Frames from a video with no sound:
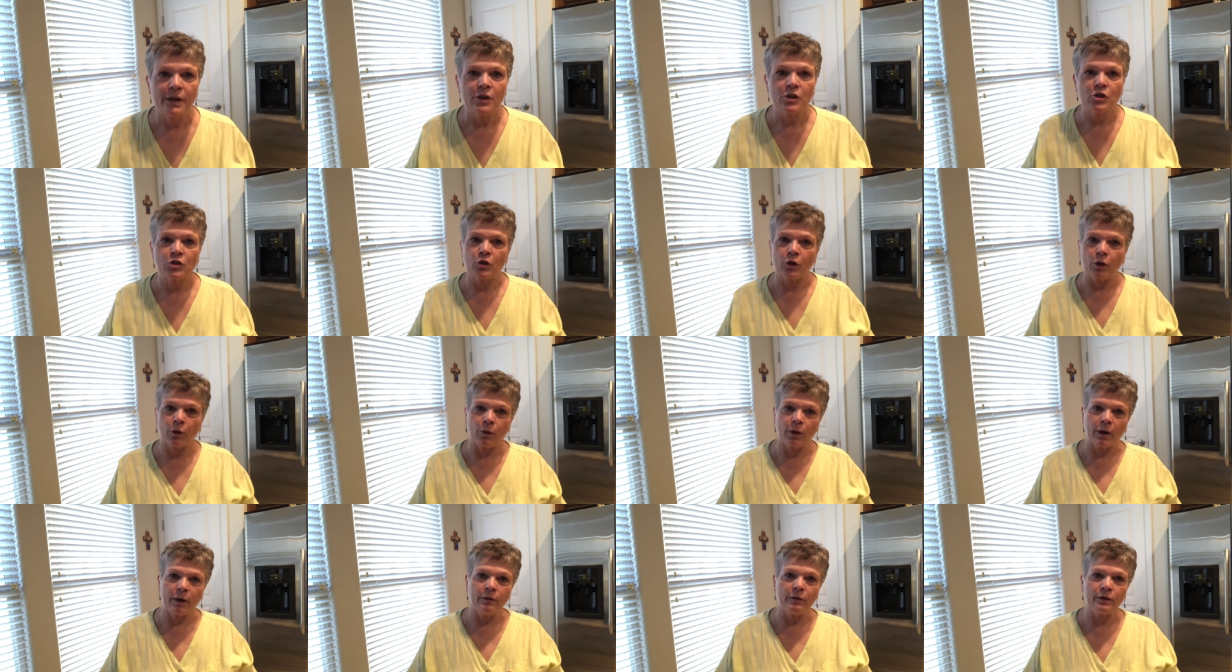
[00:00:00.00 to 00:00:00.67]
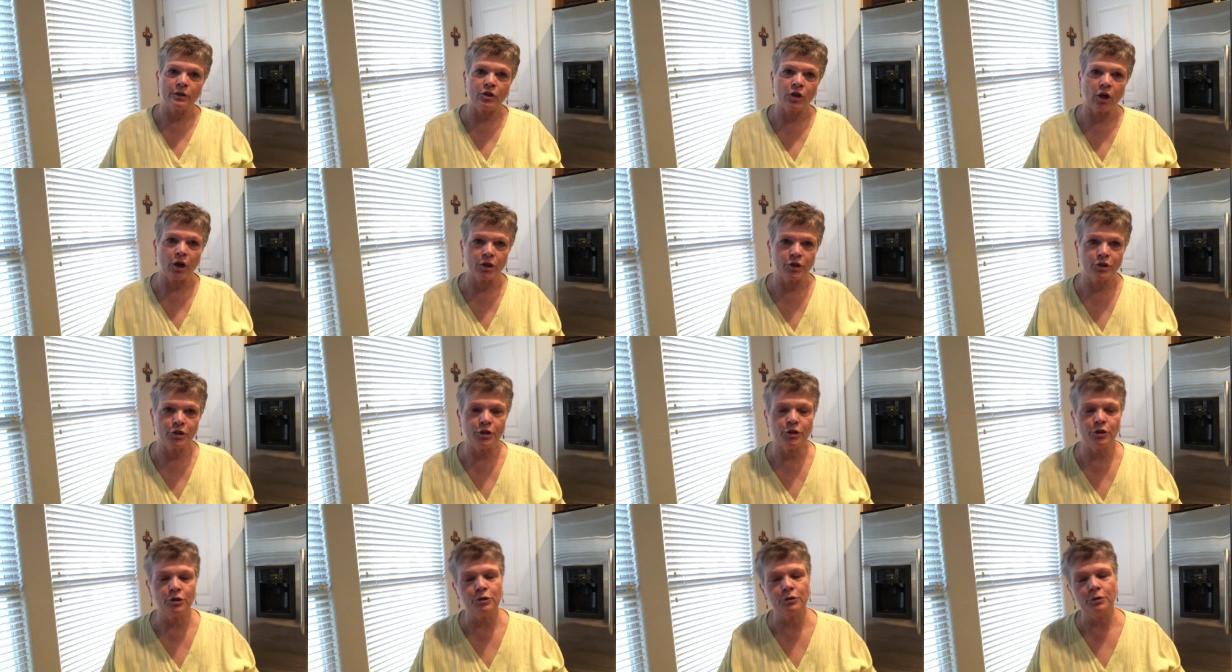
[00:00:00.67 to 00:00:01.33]
So I want to talk
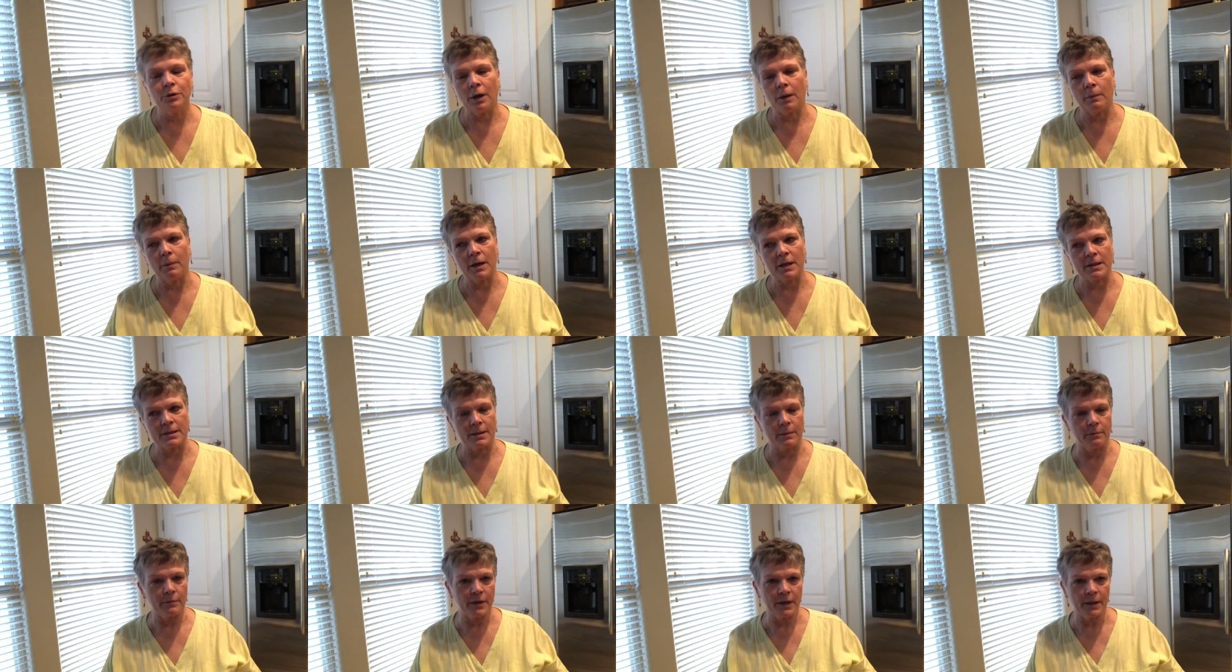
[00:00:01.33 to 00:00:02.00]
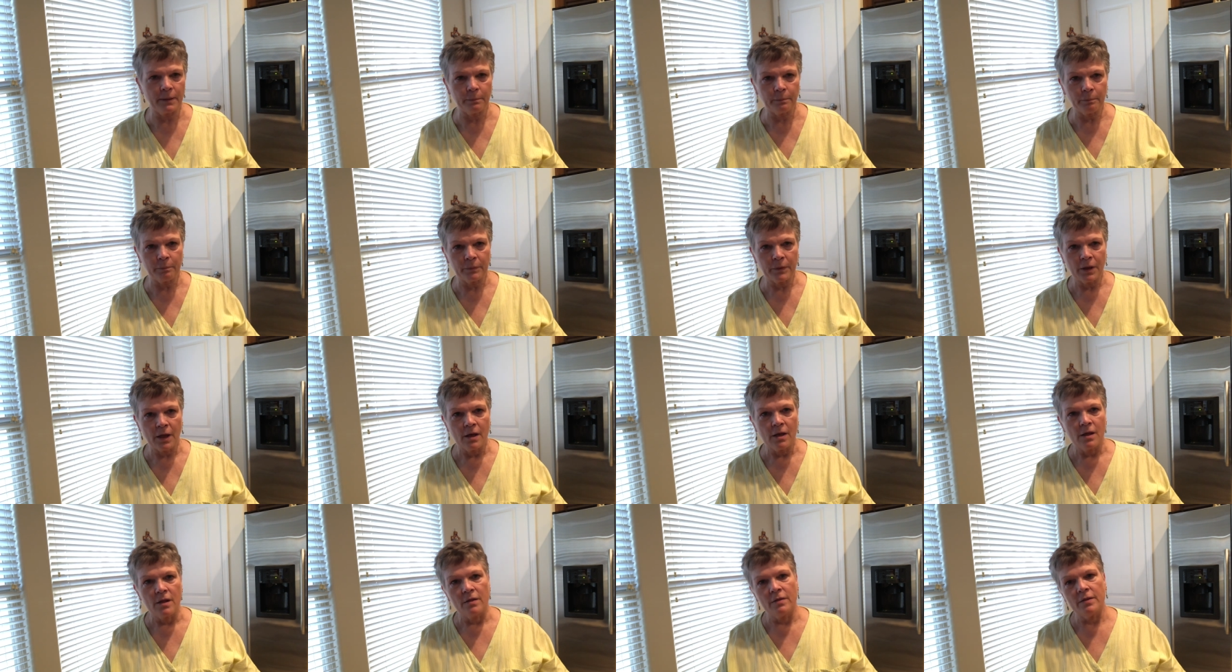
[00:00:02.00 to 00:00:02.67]
to you about something
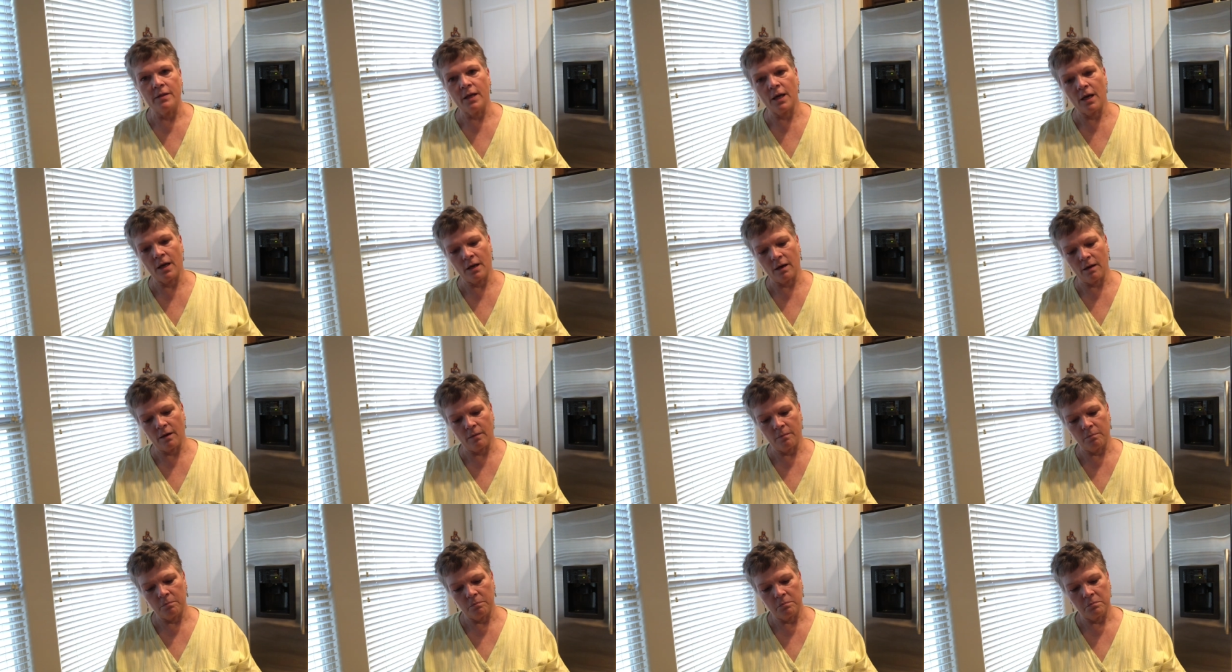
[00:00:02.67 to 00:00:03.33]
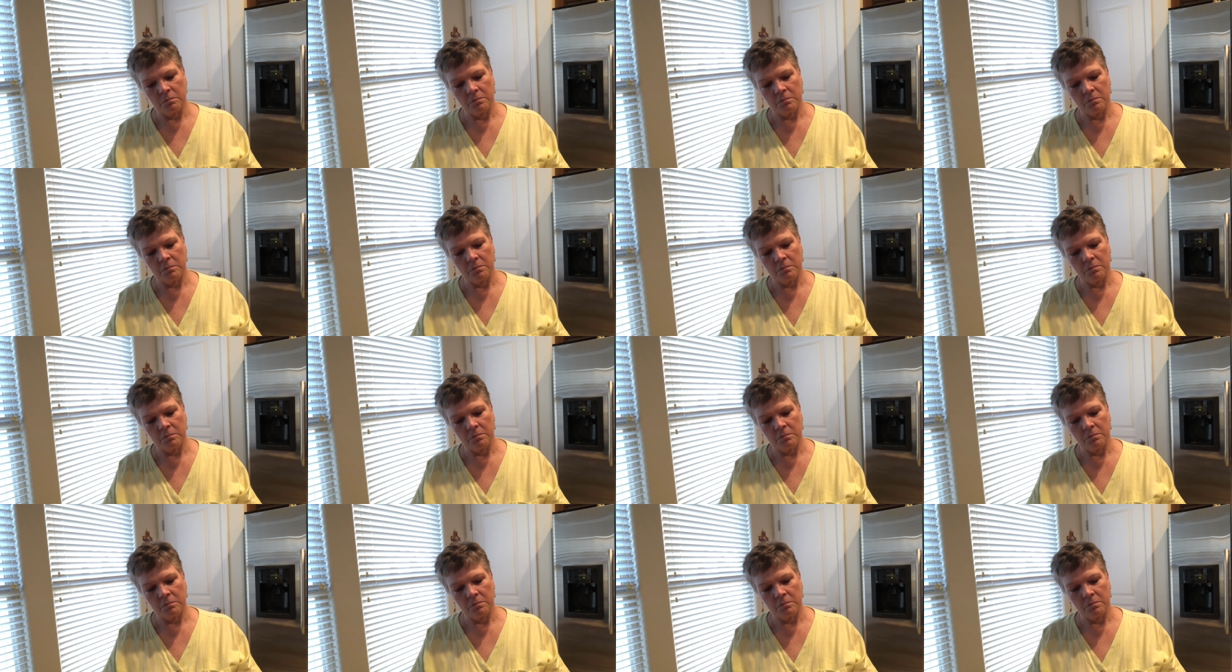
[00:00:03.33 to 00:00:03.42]
that